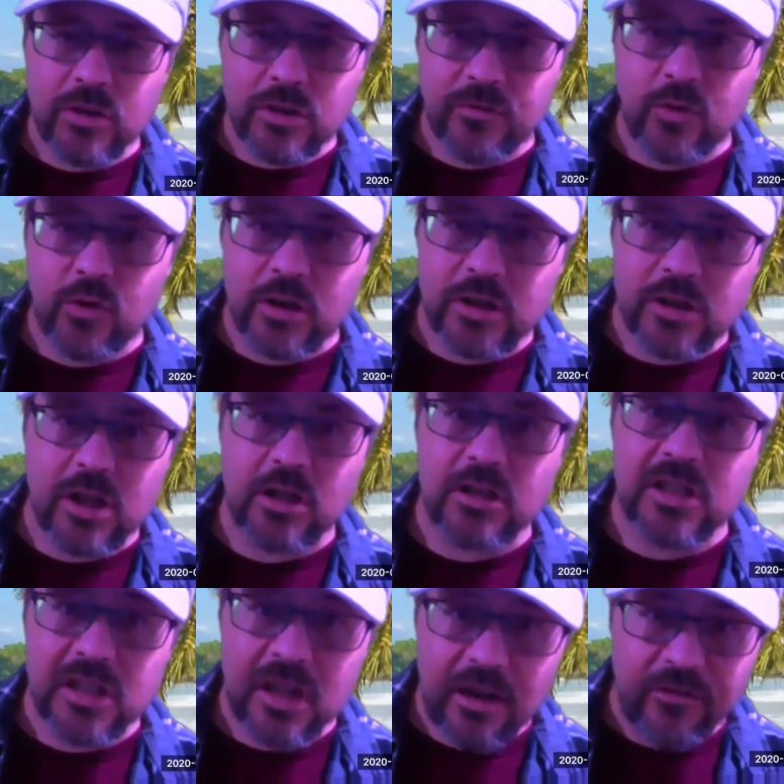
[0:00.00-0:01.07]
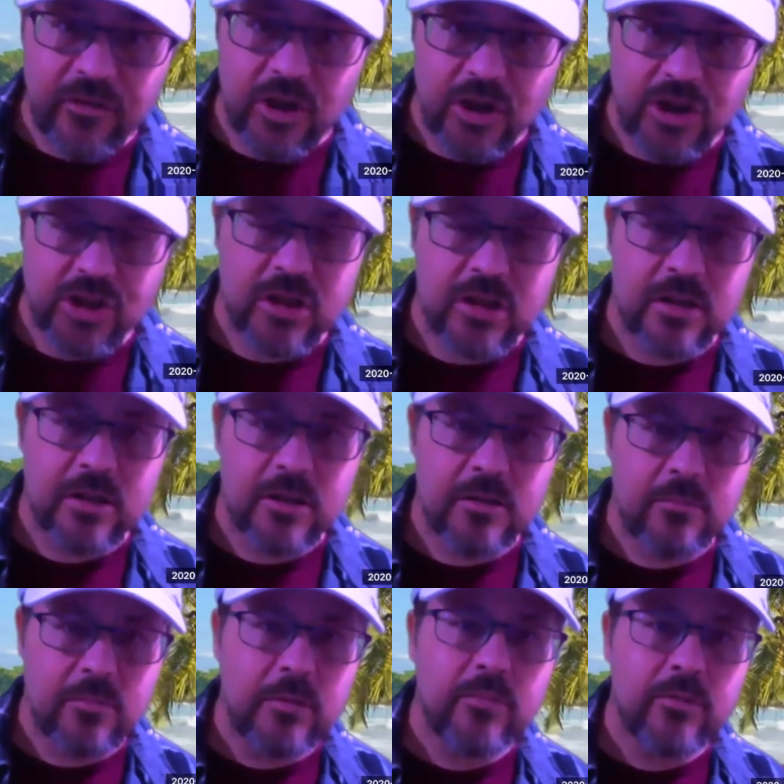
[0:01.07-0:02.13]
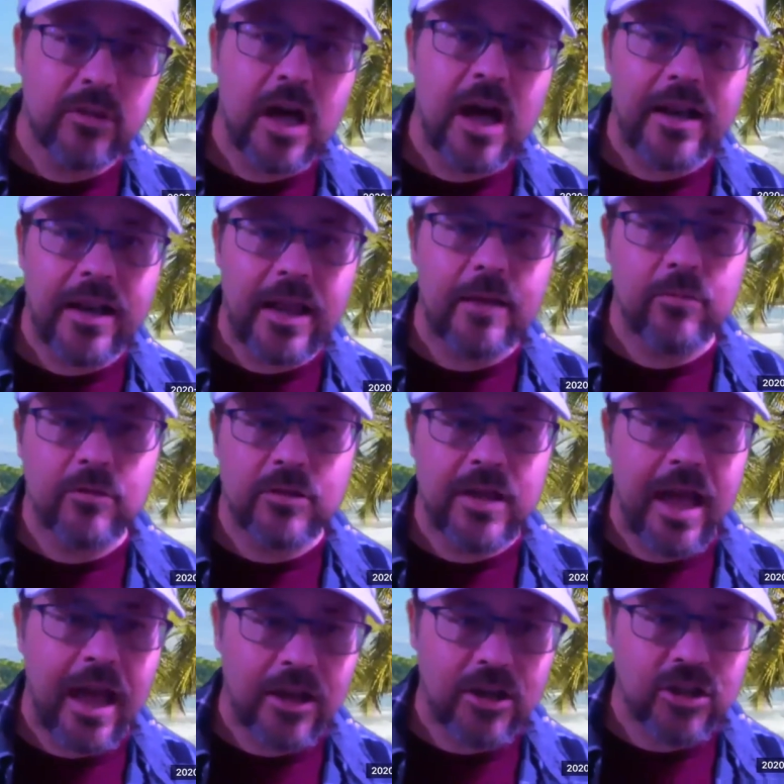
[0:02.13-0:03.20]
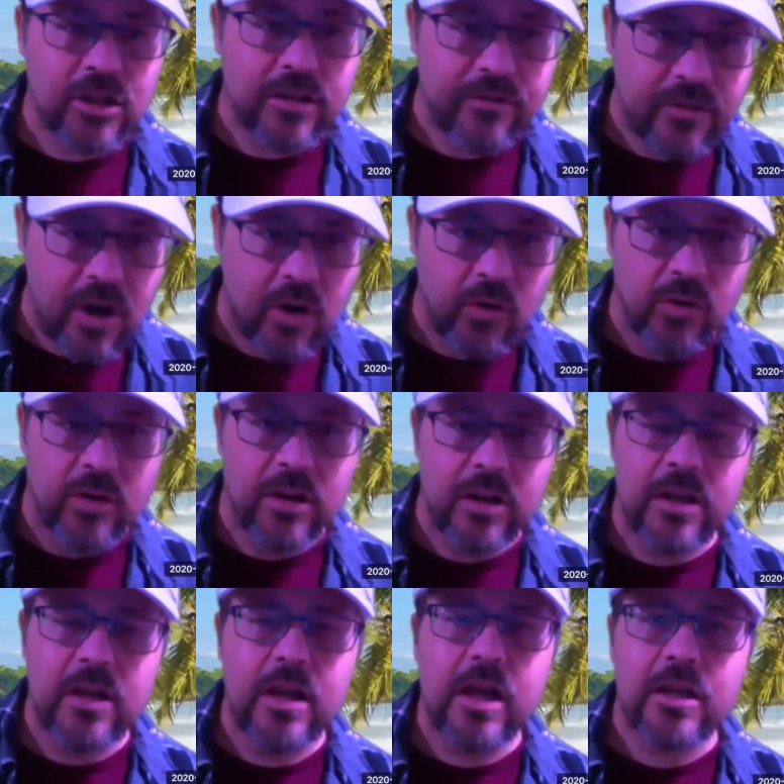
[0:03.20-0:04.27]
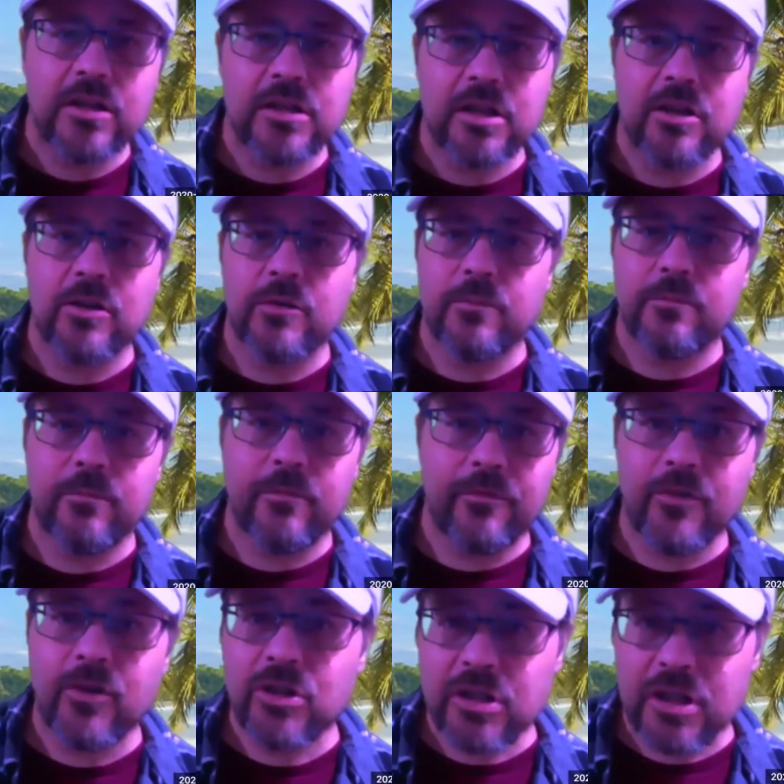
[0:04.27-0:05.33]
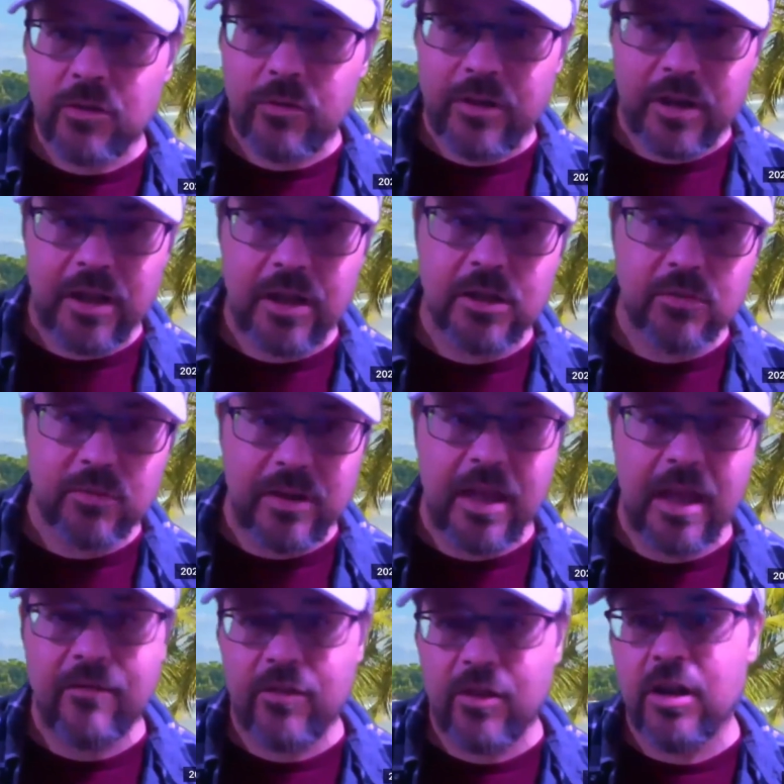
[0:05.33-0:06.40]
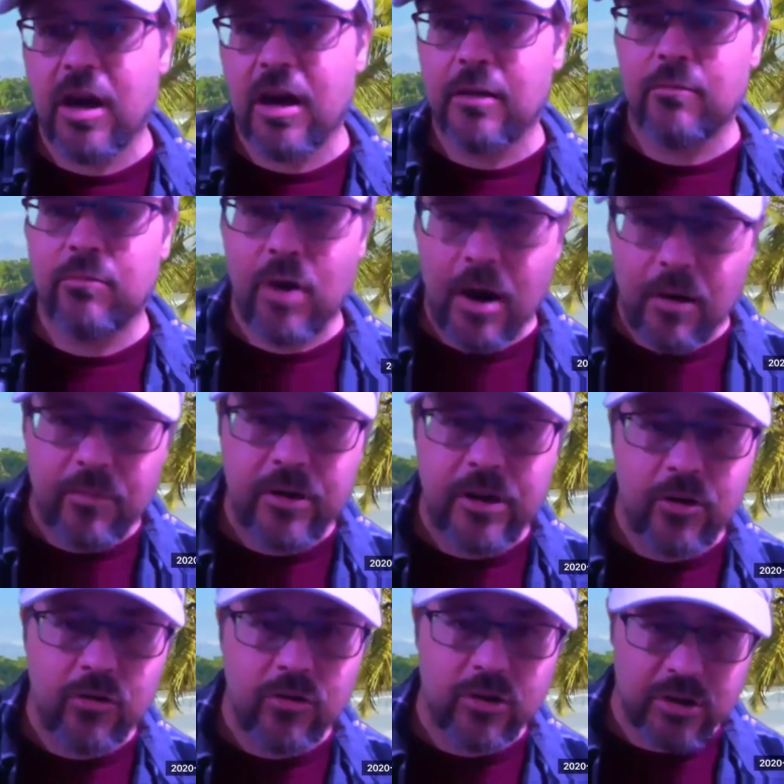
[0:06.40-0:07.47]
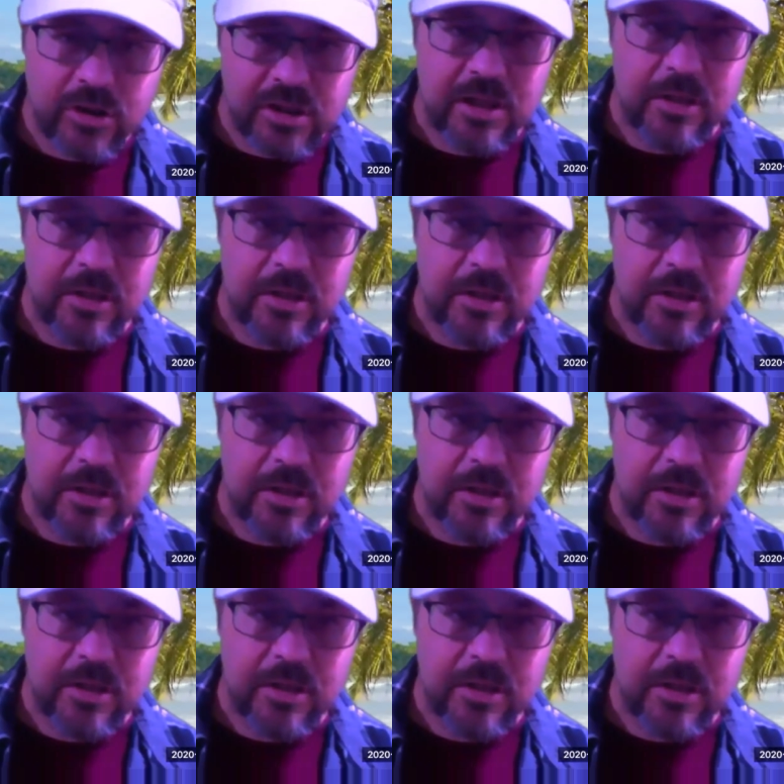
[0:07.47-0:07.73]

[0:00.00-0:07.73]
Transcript: for it is called suffrage, people not able to actually vote. And so first thing we did is we gave the non-property owners the